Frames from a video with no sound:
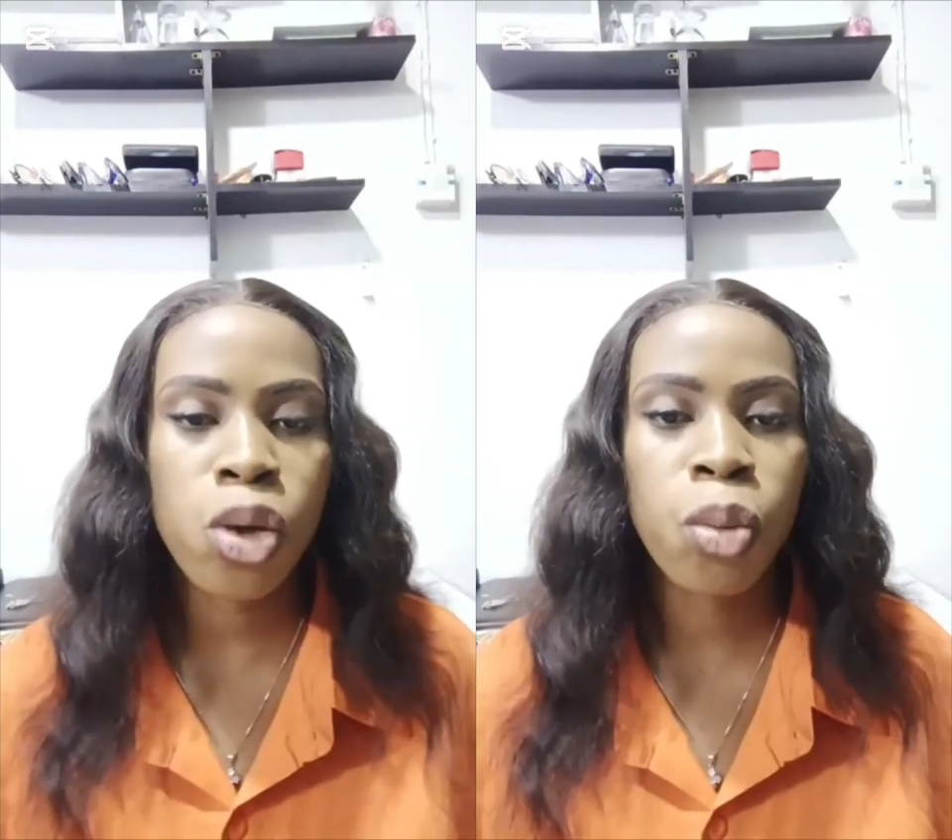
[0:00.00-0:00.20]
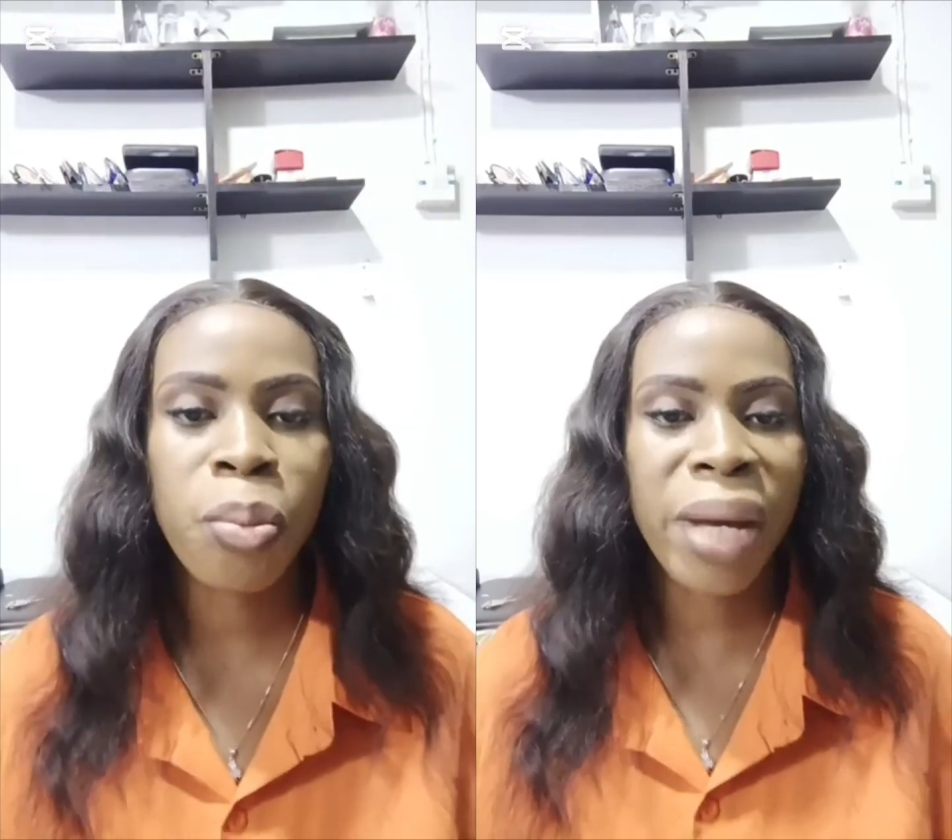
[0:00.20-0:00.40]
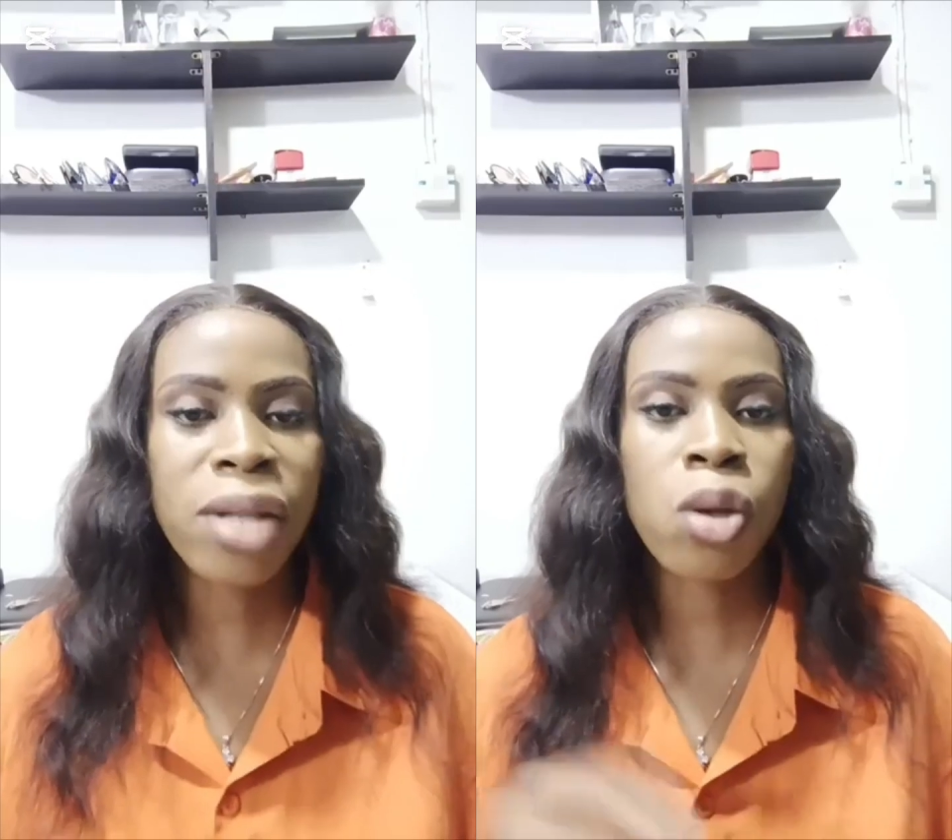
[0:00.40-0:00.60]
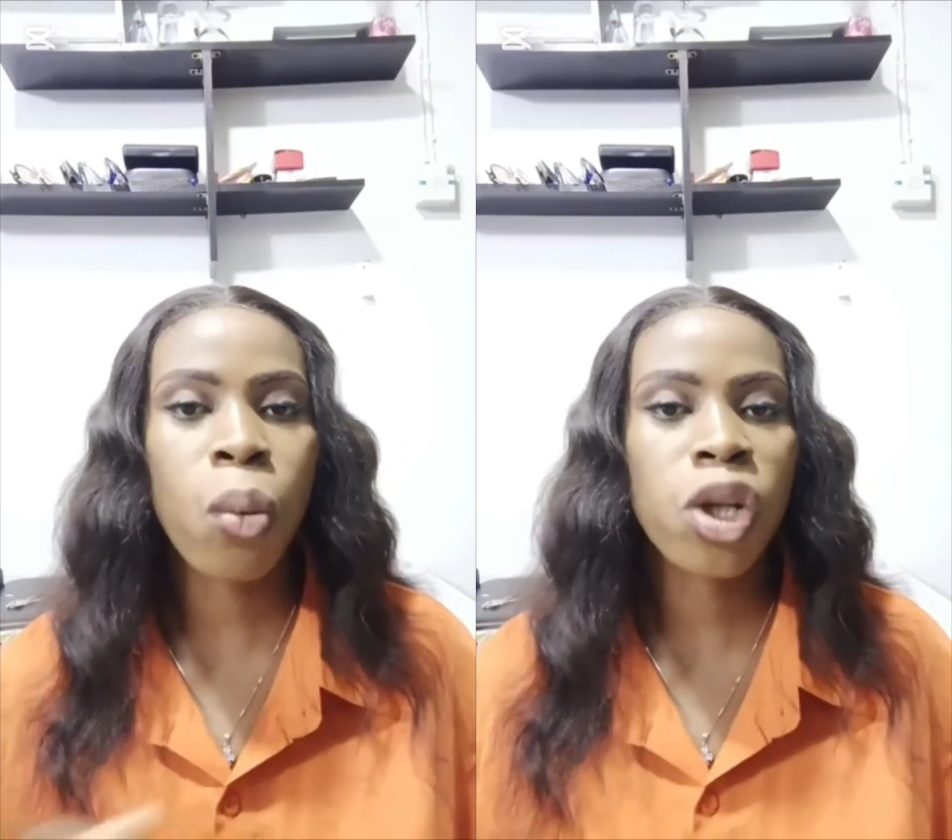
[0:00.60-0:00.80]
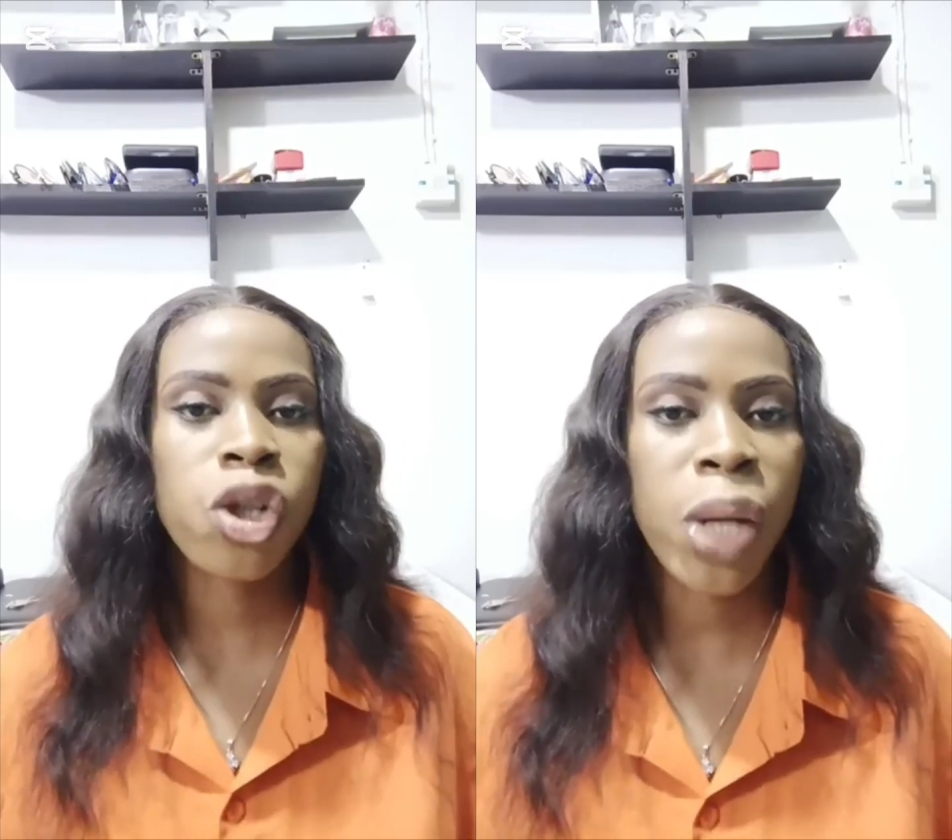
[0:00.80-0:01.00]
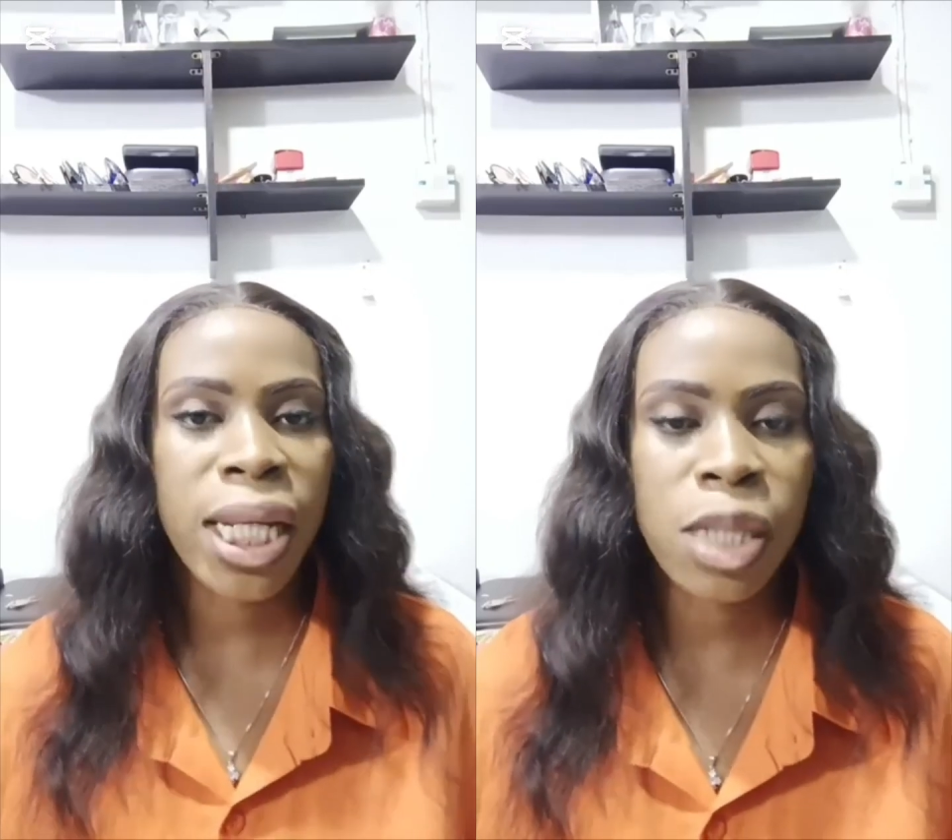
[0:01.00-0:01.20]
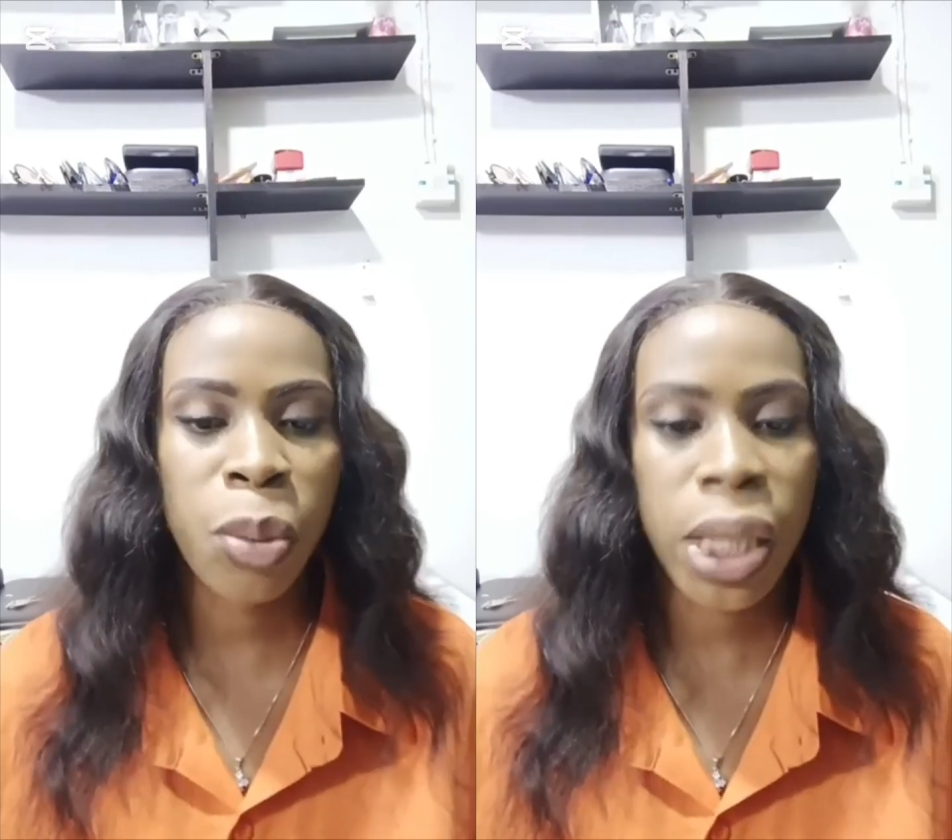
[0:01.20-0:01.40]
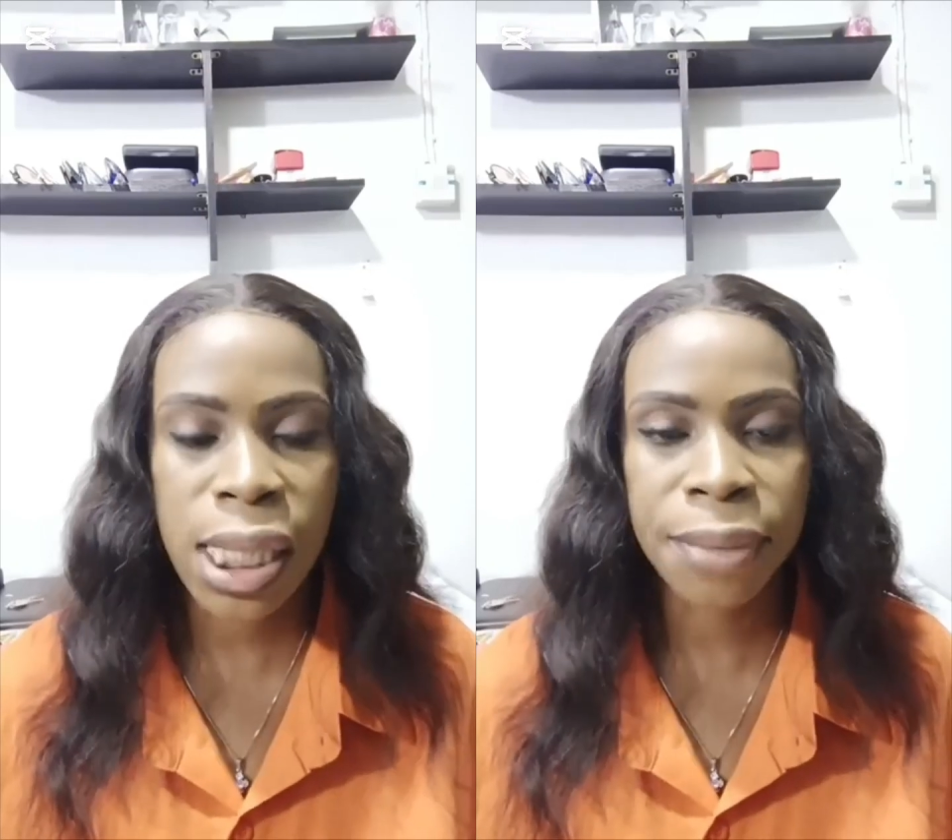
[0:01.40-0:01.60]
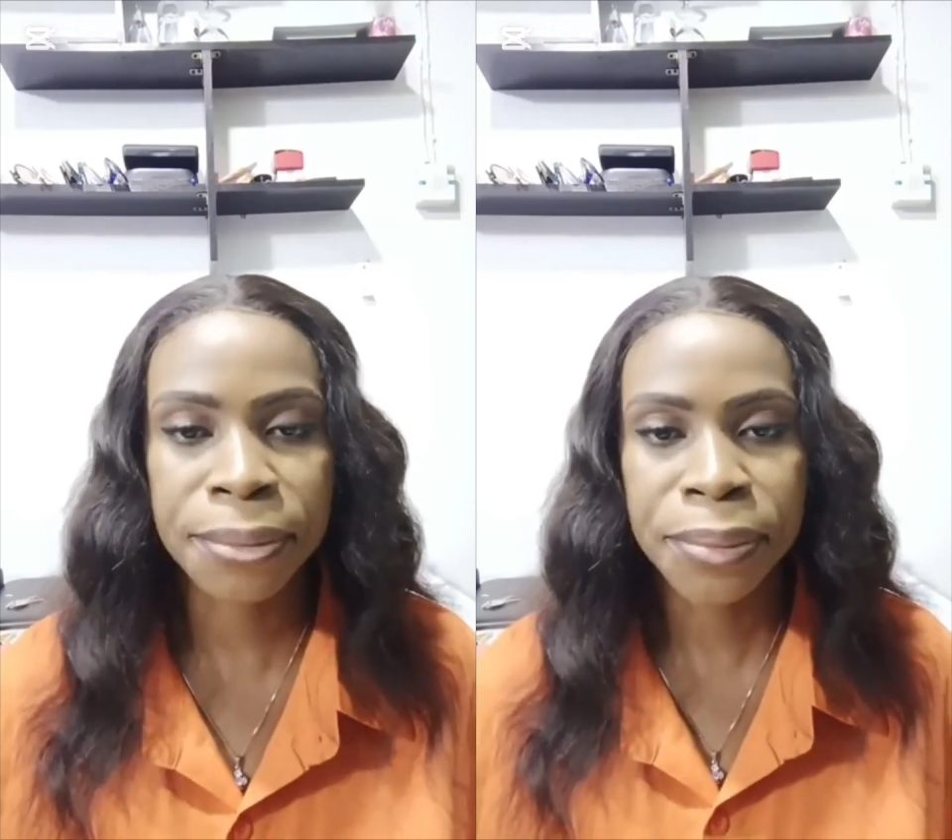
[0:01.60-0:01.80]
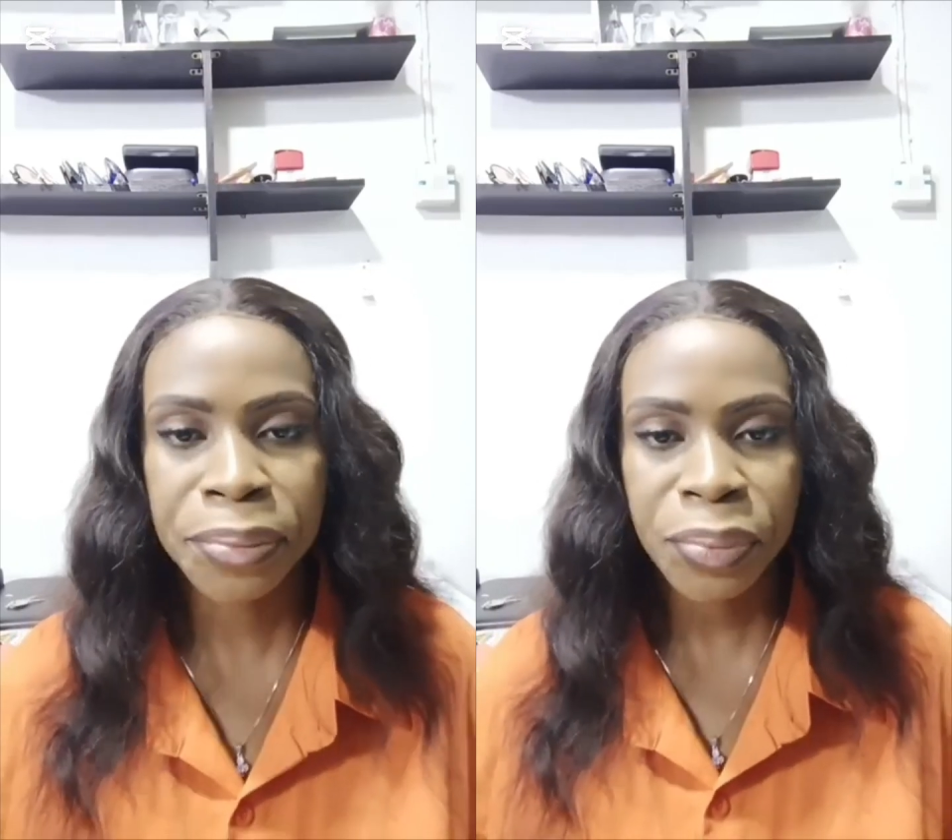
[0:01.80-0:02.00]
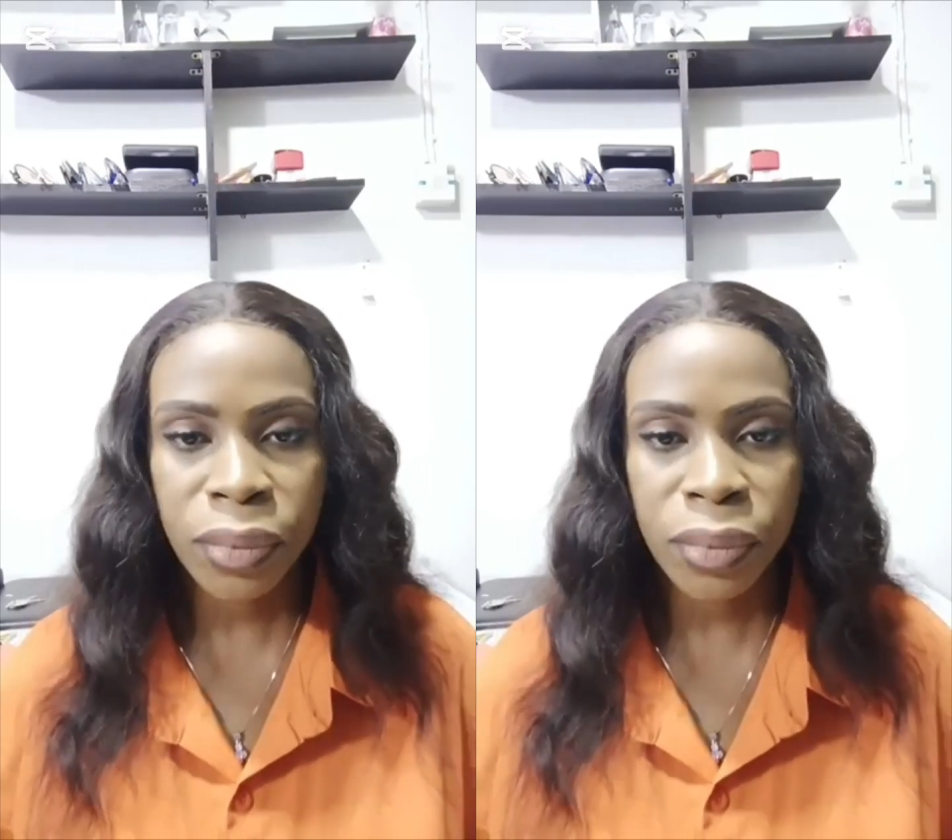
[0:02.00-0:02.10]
you based on what you're exporting.